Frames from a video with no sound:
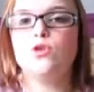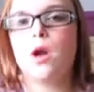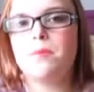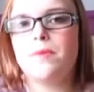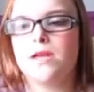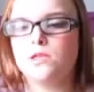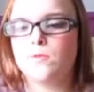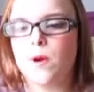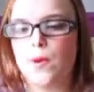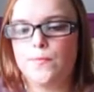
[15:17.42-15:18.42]
come in black as
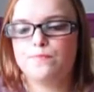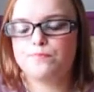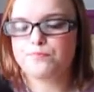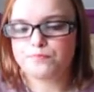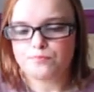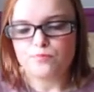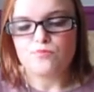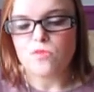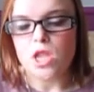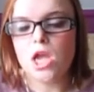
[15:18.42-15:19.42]
well.
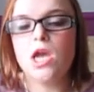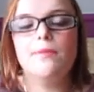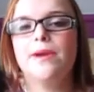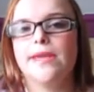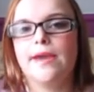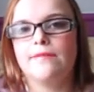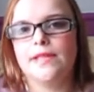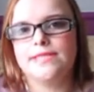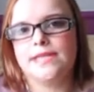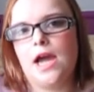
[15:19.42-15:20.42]
But again, they
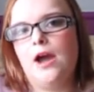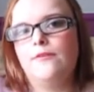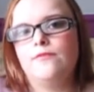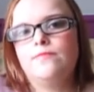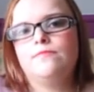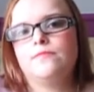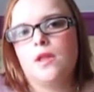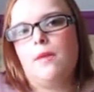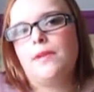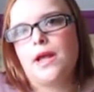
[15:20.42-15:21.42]
didn't have
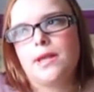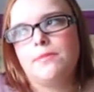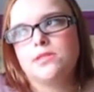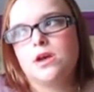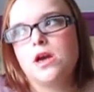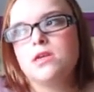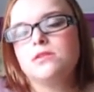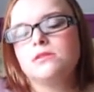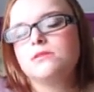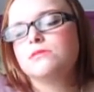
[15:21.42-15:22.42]
black in my
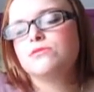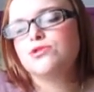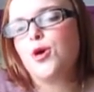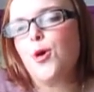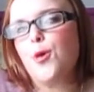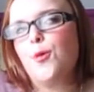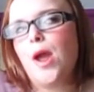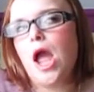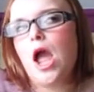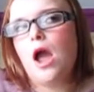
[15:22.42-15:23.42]
size. So,
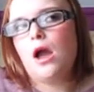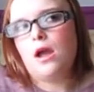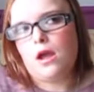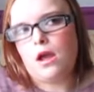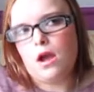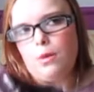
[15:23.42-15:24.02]
I